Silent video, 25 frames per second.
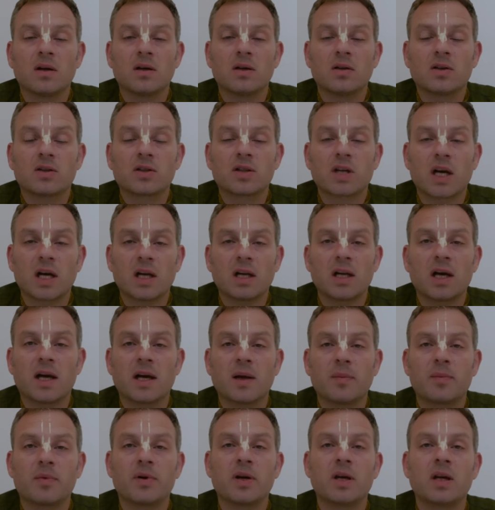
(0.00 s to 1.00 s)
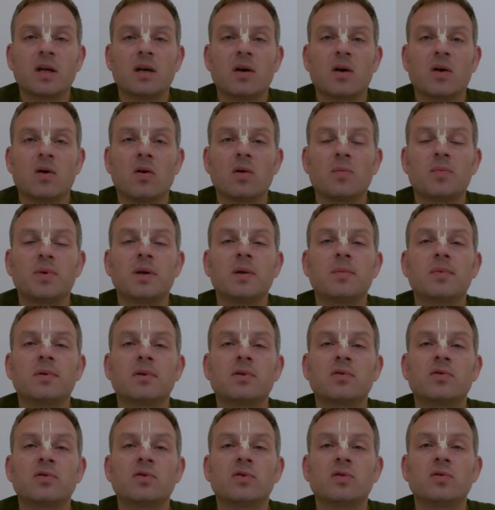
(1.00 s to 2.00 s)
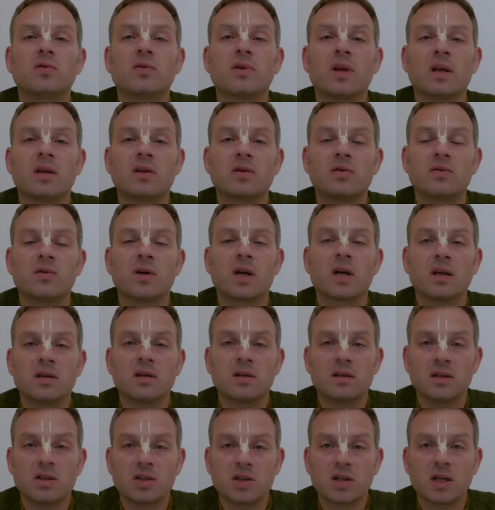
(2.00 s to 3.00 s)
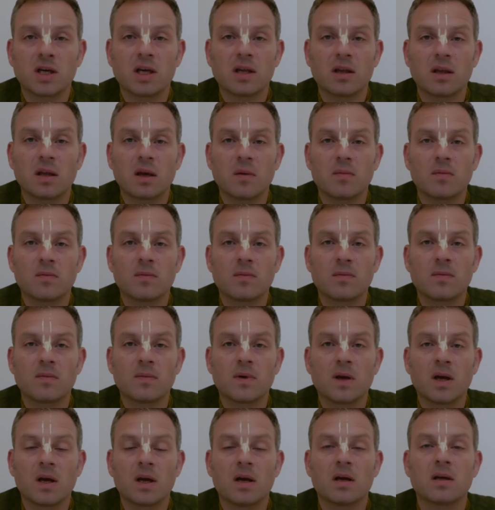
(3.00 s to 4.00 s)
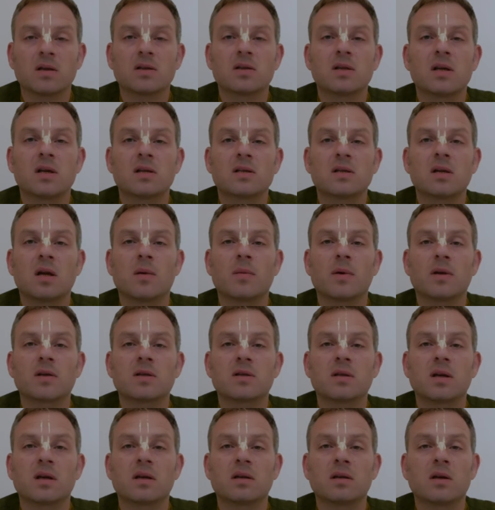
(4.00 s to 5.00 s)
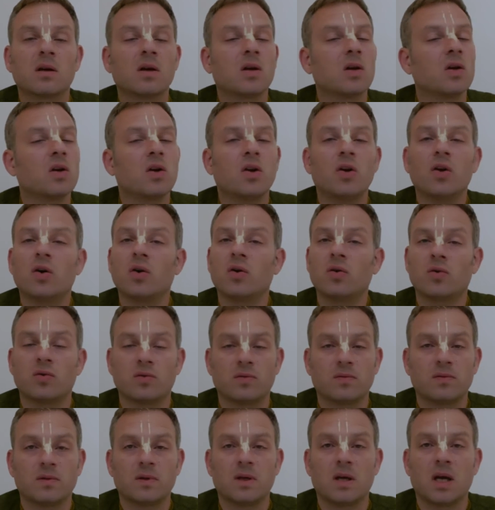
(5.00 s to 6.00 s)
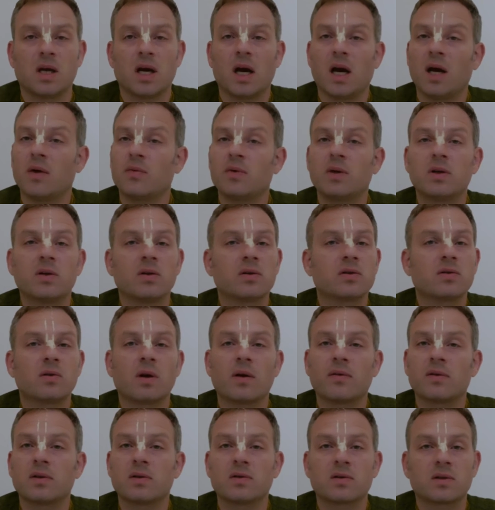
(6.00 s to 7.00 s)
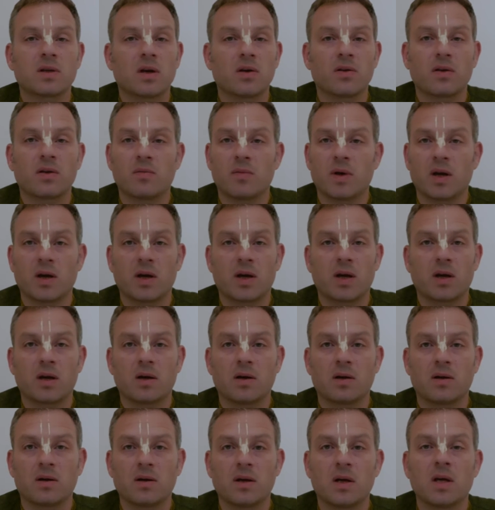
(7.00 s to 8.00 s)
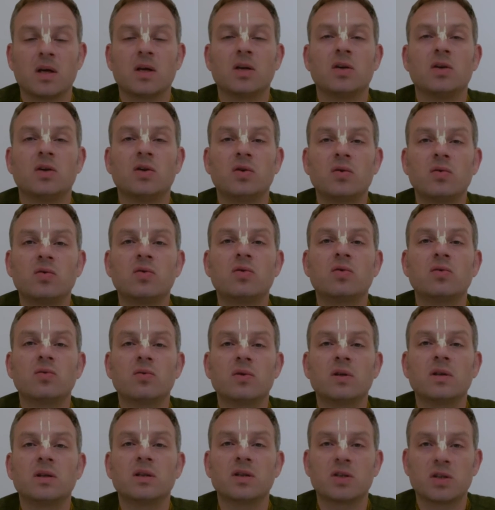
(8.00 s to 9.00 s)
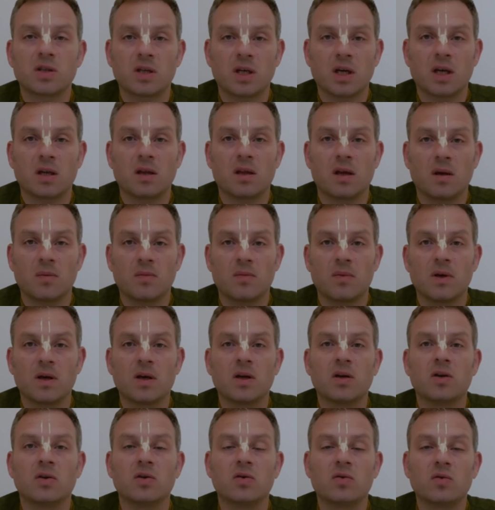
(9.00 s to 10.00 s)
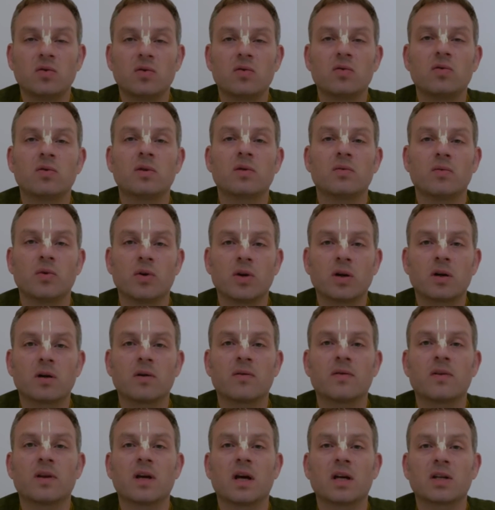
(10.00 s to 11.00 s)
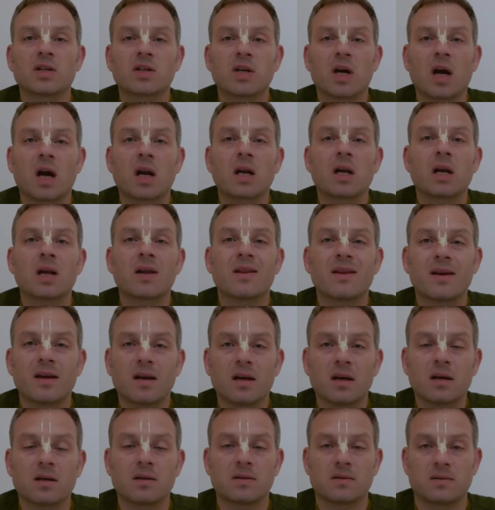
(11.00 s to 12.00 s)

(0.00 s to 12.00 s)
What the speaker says: shall I bring all people to you that you can initiate them? And Srila Maharaj said, no, I will not travel to South America. You do initiate them. You do the work of the Acharya there.